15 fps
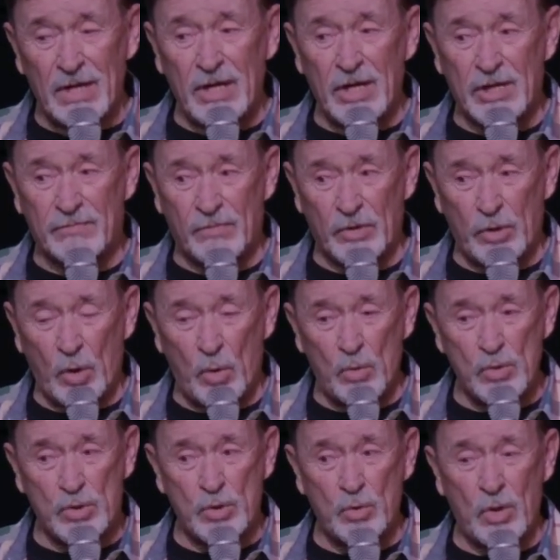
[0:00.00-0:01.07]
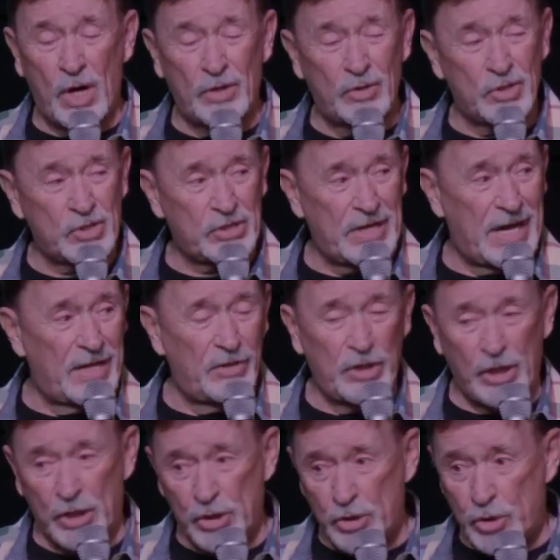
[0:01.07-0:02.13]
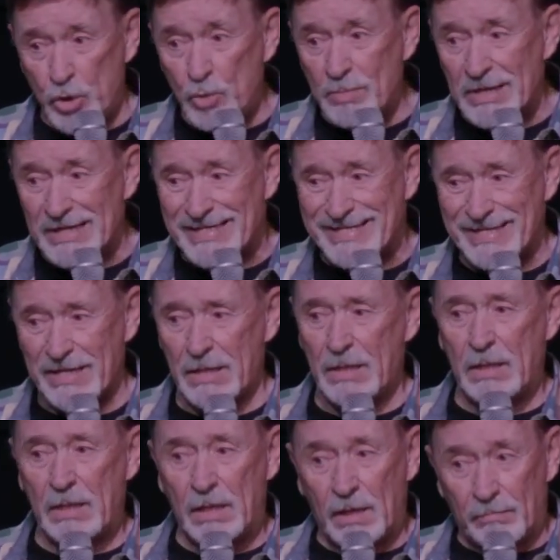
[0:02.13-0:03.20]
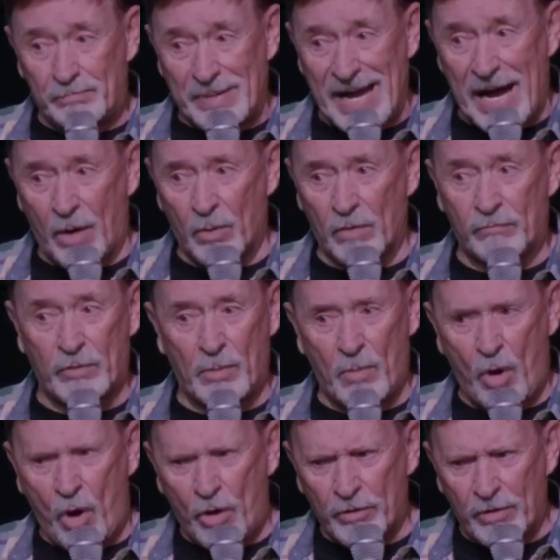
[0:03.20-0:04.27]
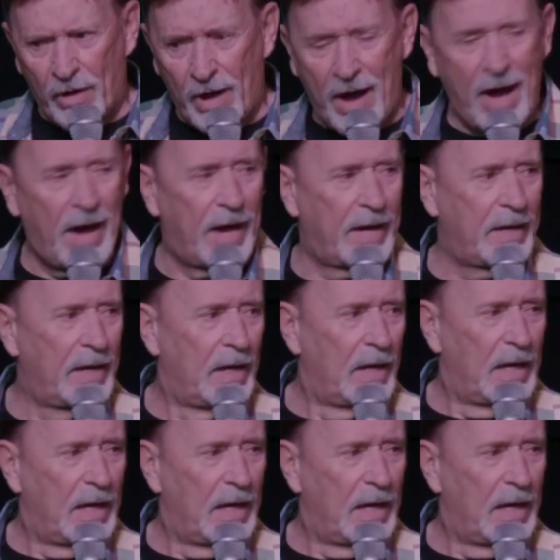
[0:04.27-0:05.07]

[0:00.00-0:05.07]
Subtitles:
It's for those who understand the endowment of power from on high.